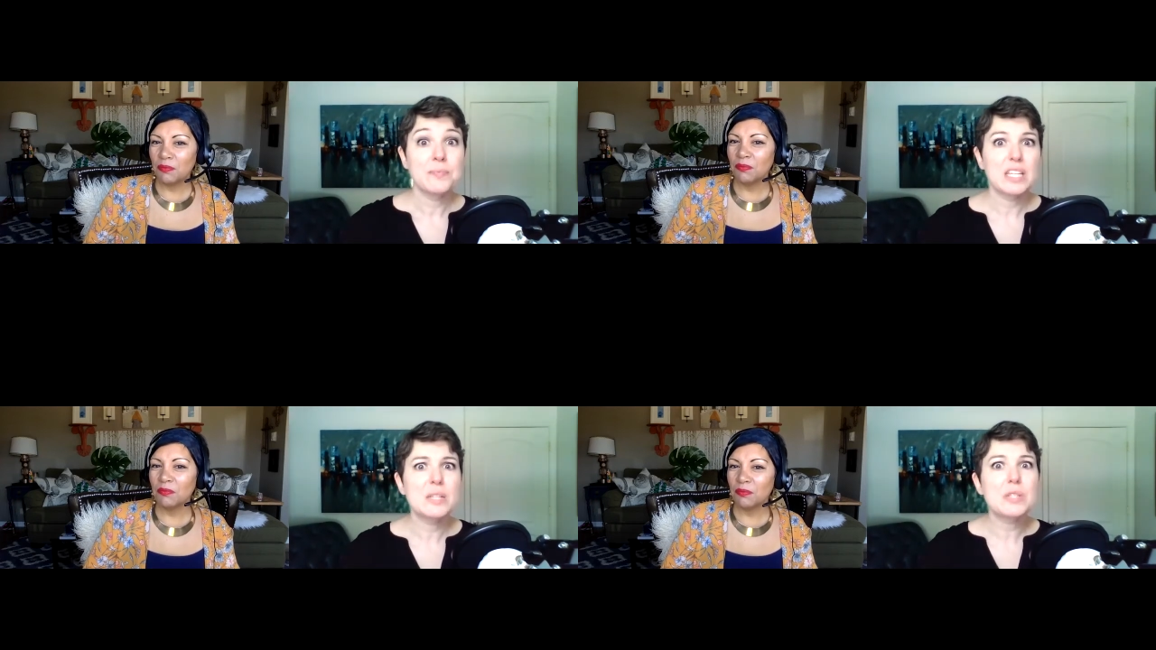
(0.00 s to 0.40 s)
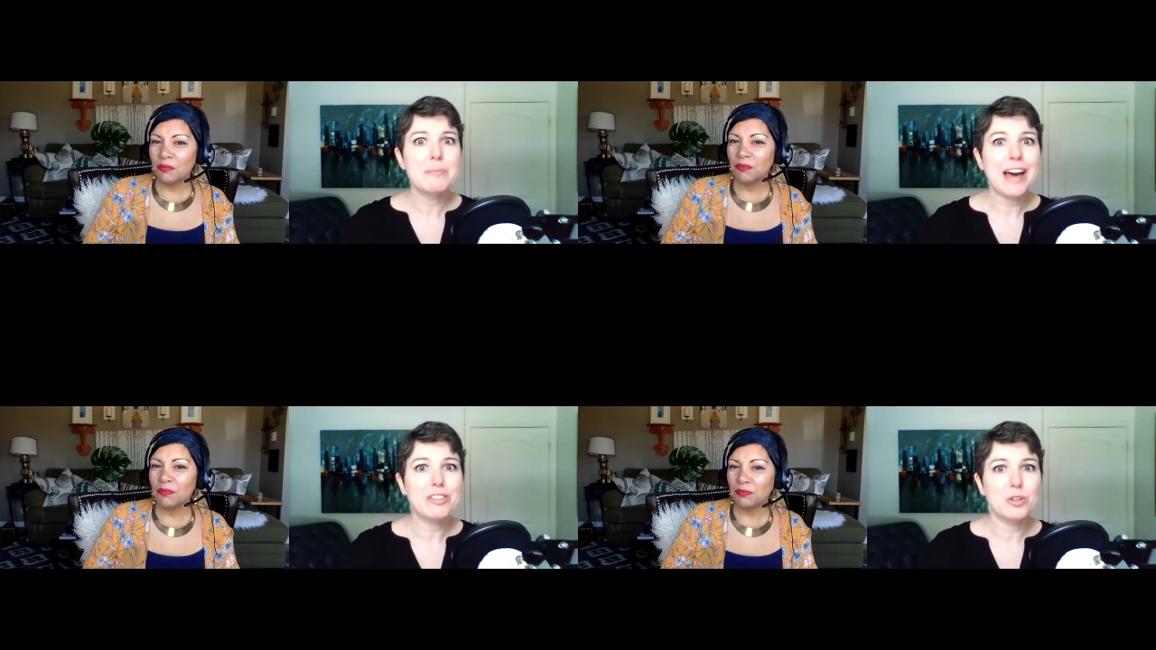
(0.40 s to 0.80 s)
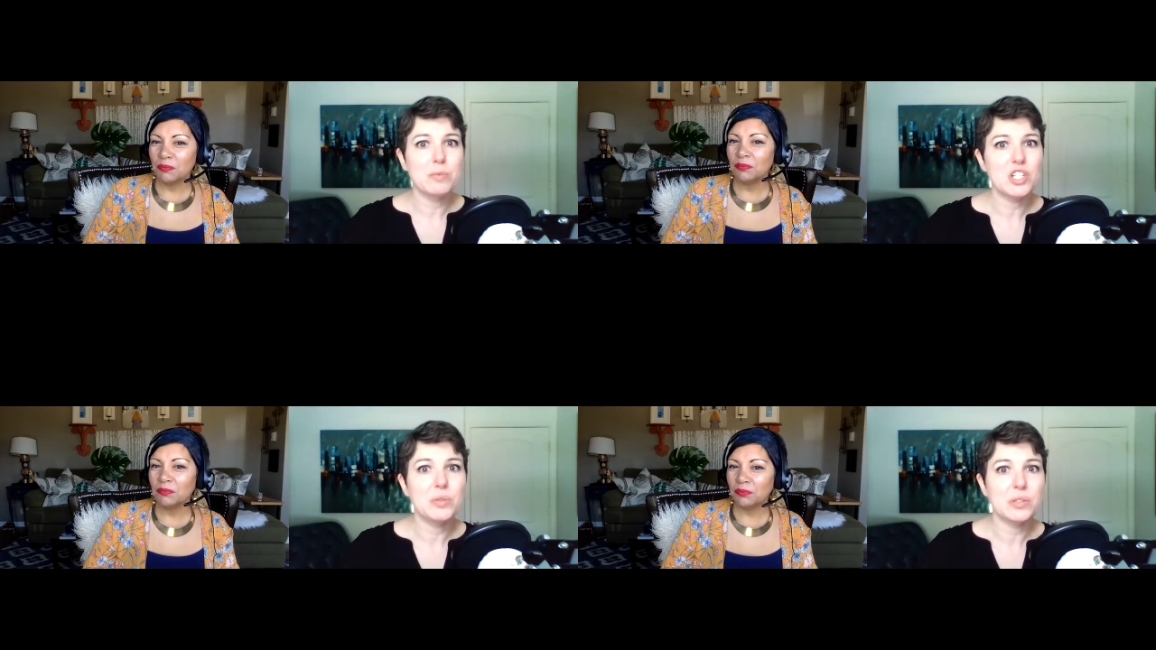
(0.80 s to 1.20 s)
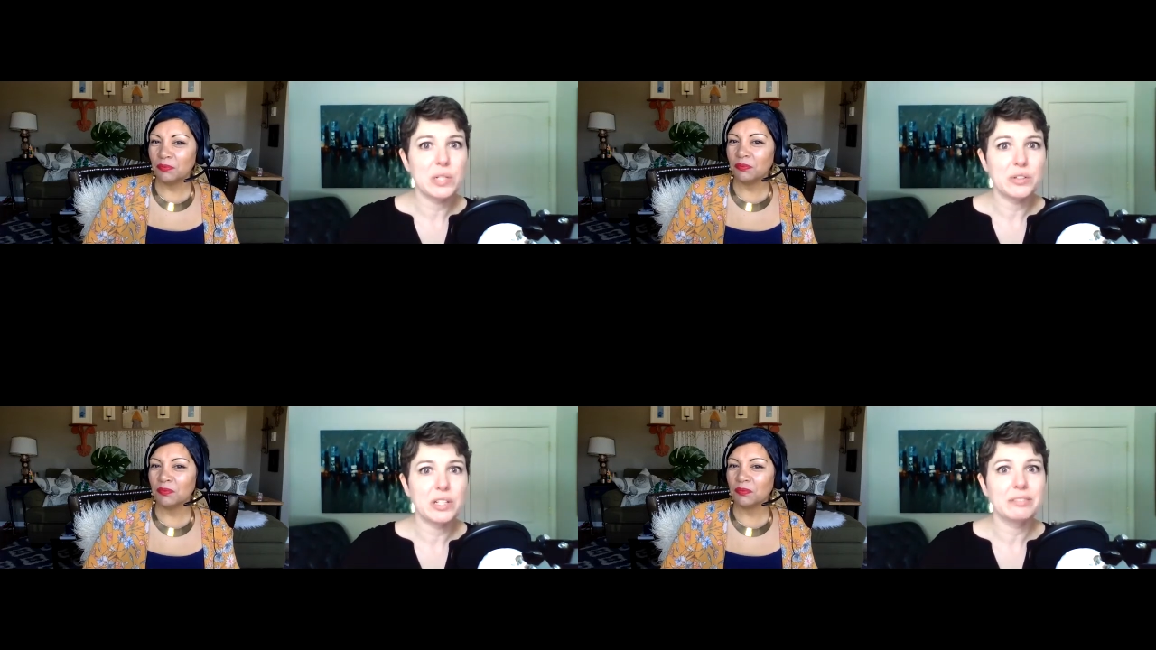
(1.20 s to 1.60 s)
Speaker 1: because it was a bathroom that she was
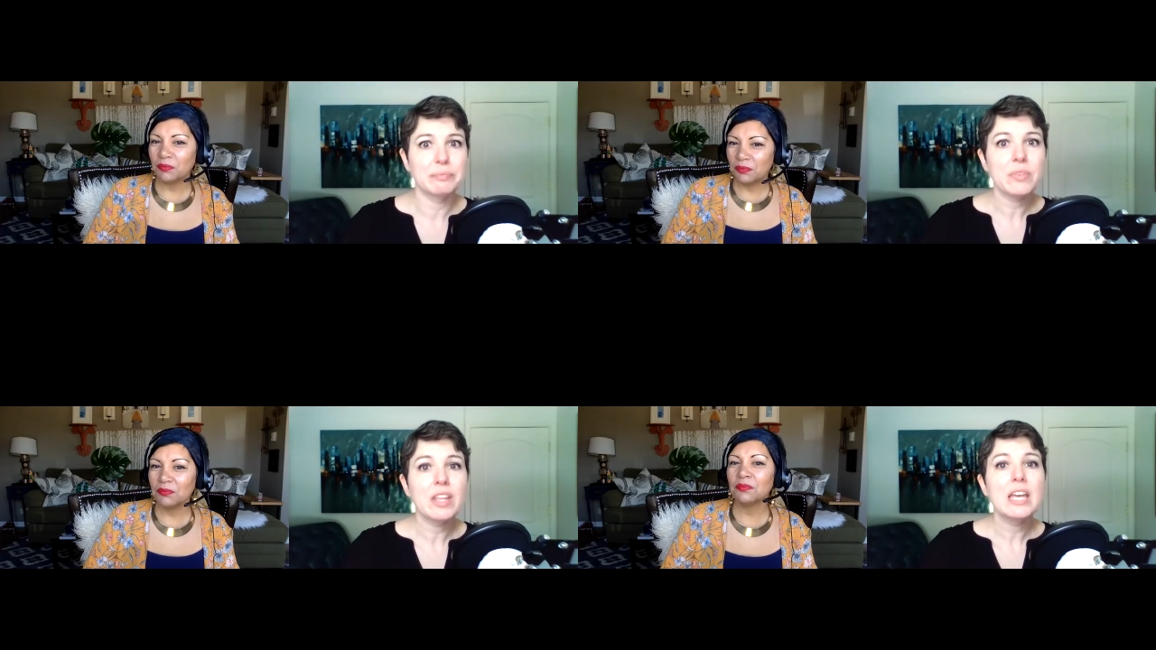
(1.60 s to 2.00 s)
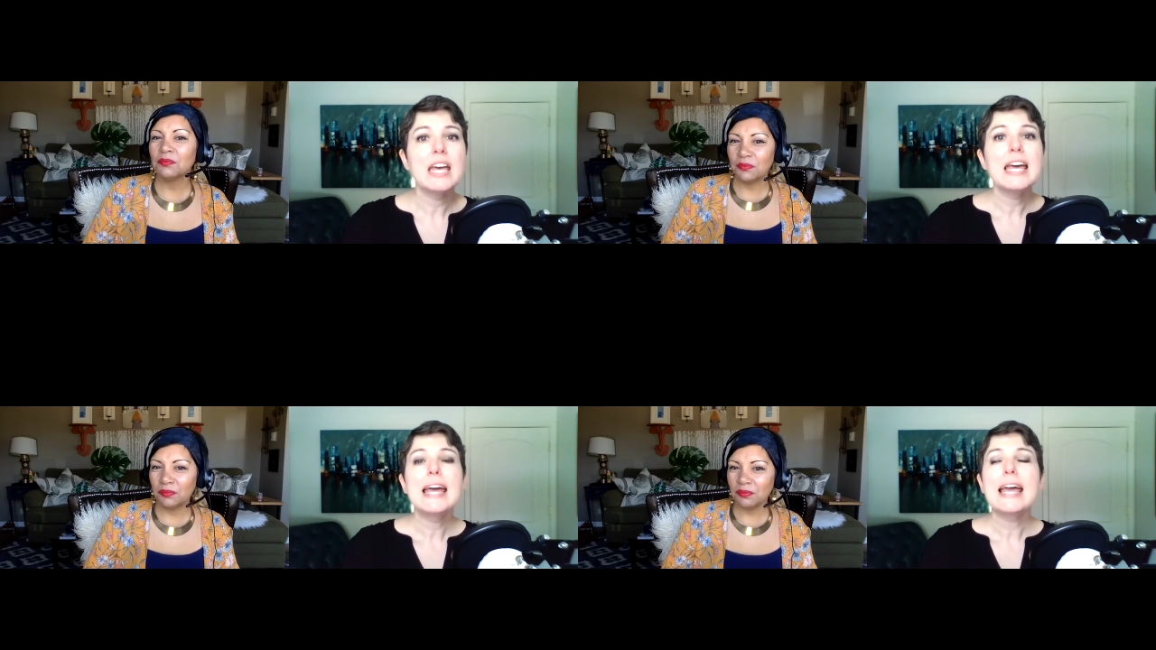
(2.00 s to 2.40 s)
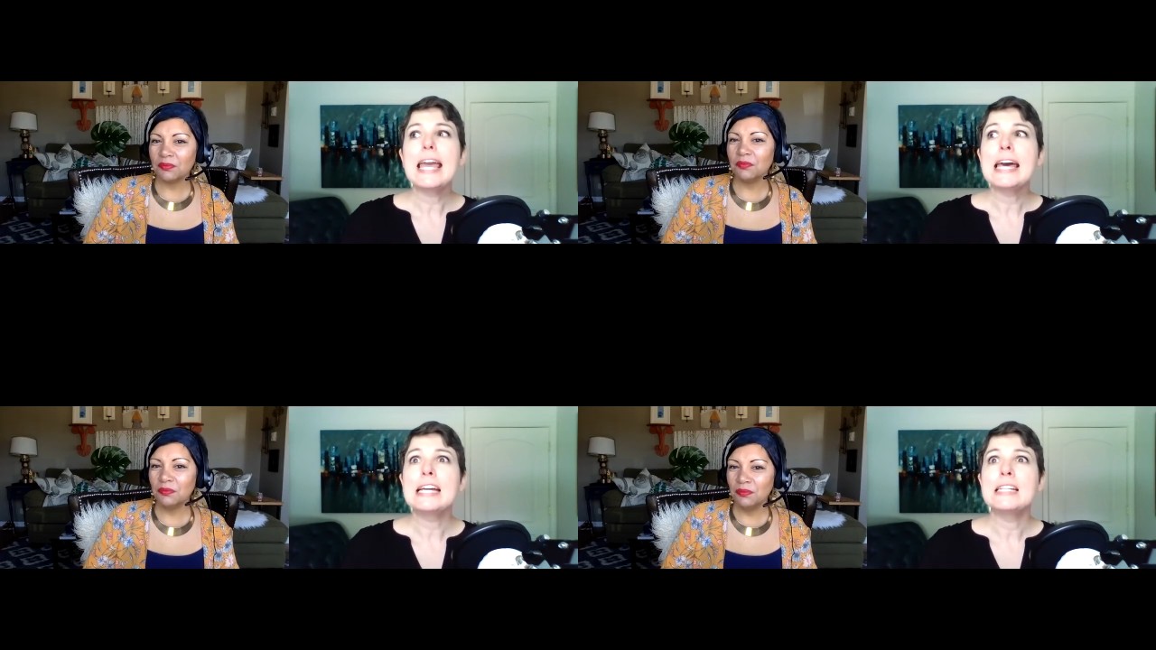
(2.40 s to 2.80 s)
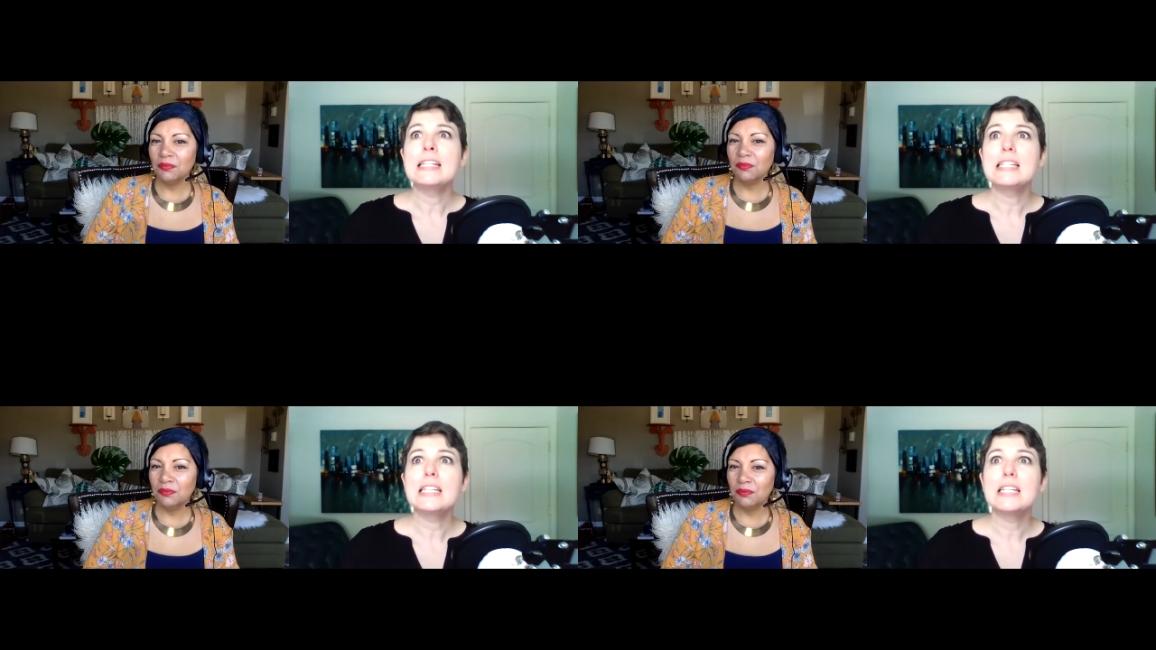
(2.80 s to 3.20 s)
redoing. And